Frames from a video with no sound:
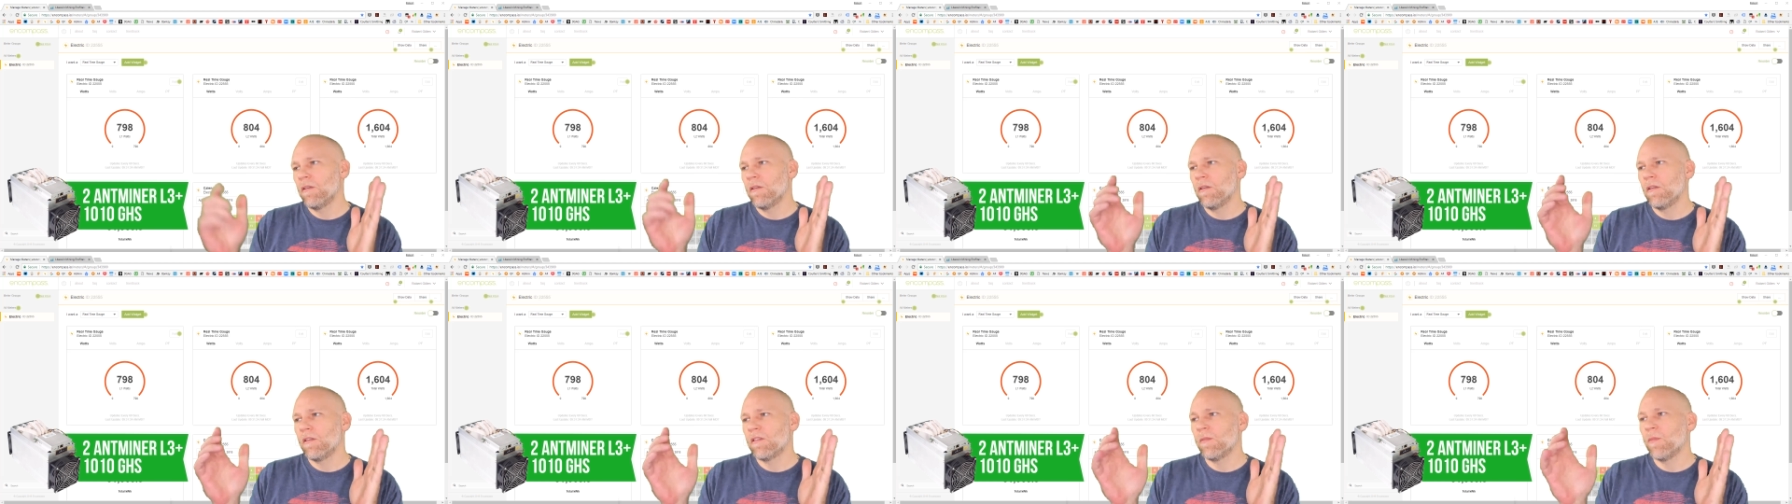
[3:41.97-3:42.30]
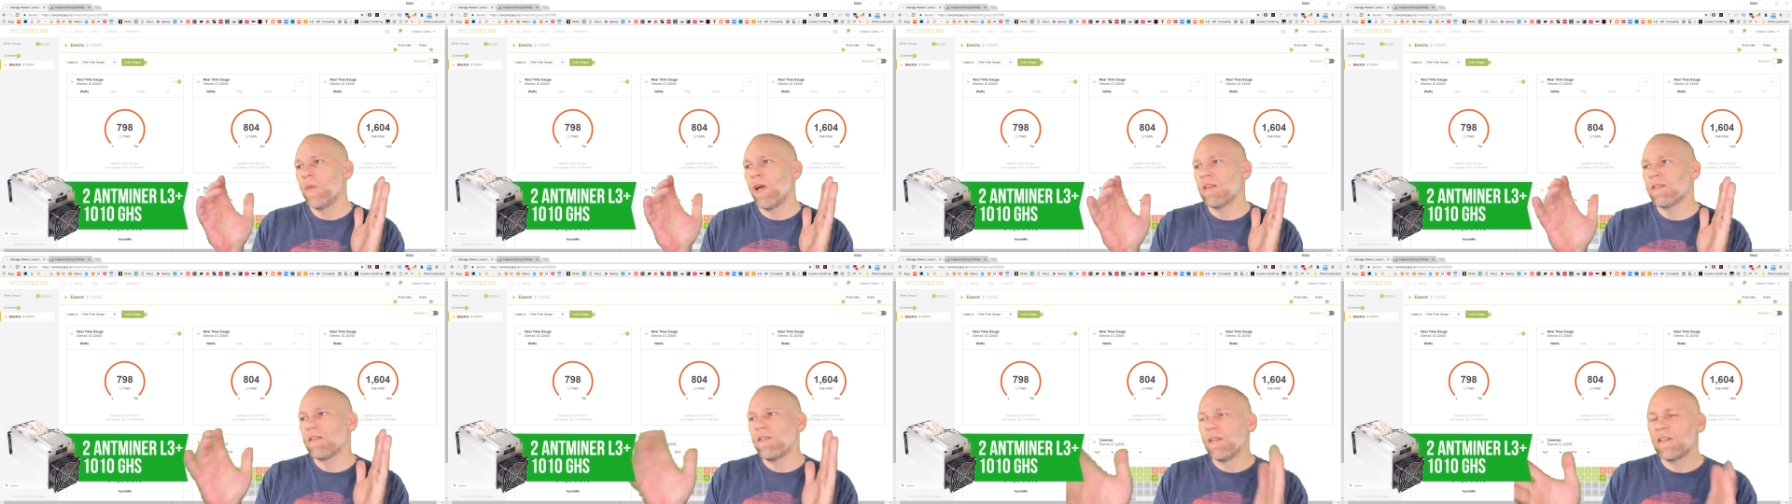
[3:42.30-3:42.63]
it's
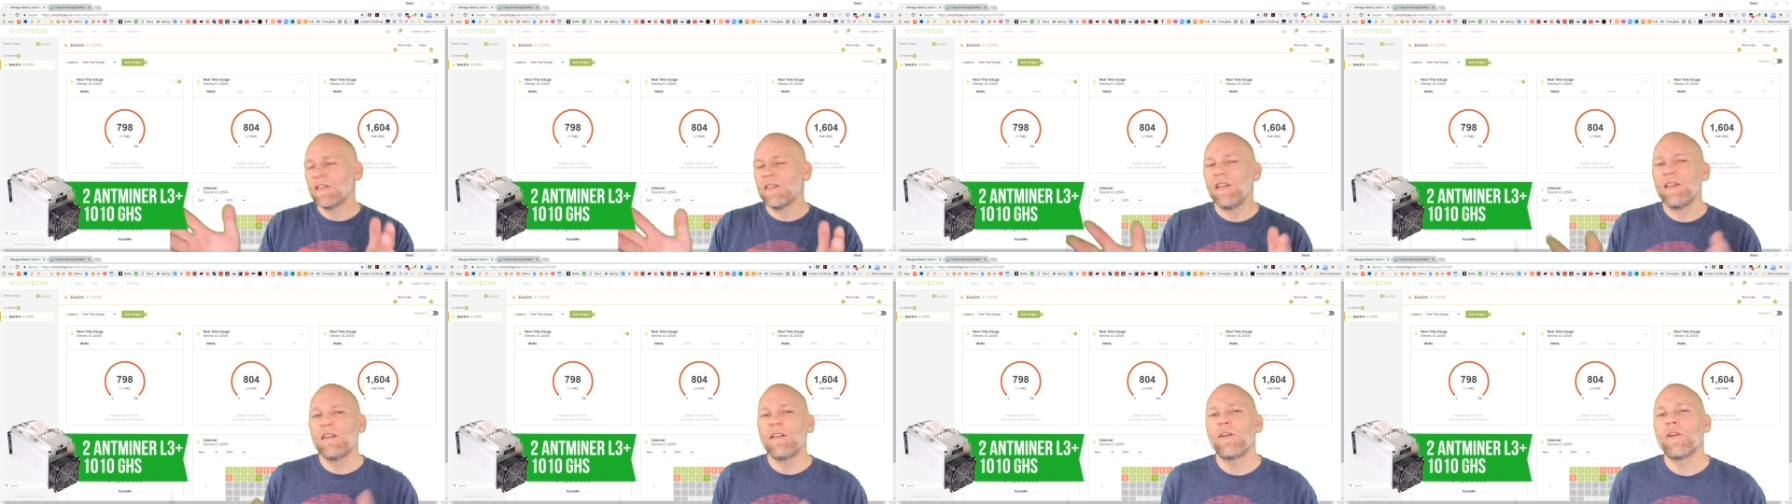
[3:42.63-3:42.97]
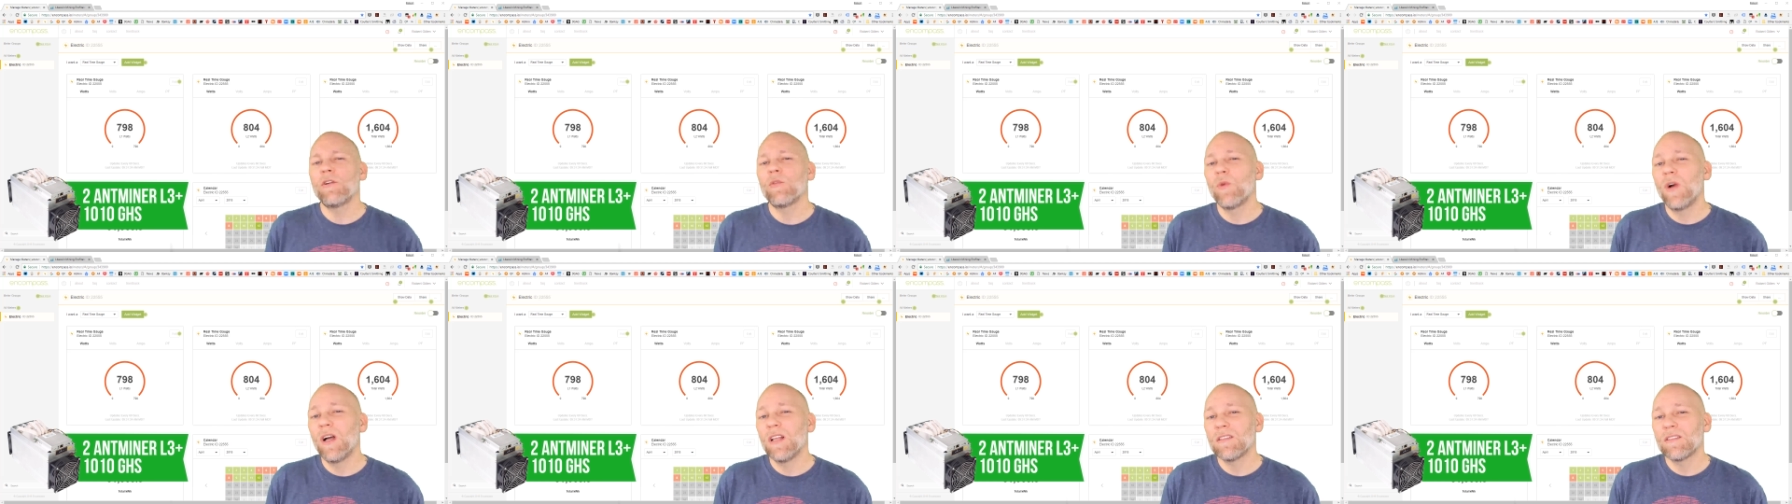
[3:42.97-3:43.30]
about
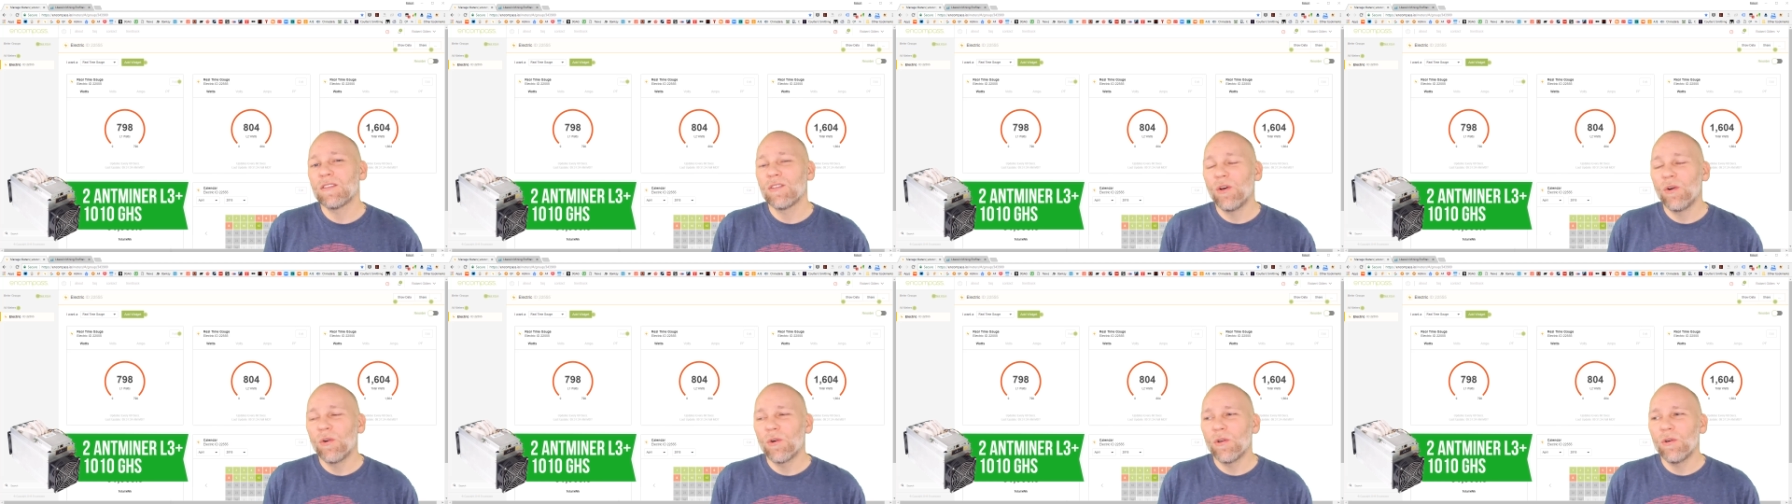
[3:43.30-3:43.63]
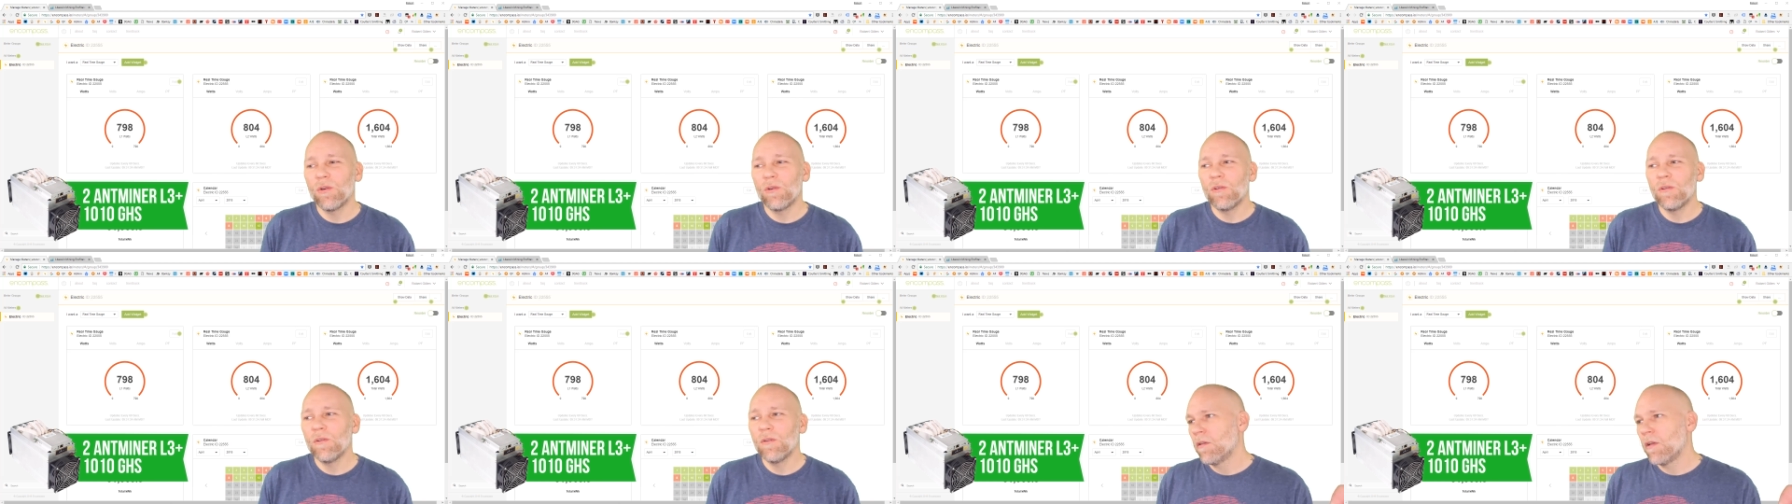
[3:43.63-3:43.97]
1600 watts
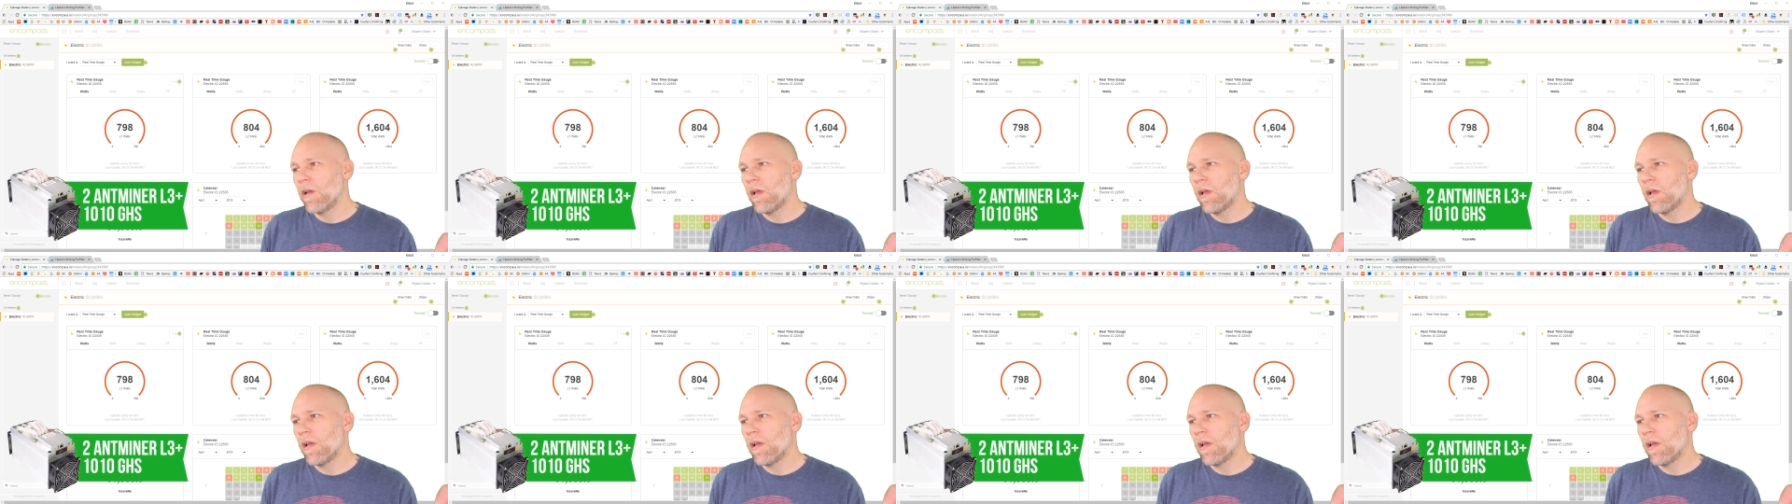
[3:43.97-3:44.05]
total.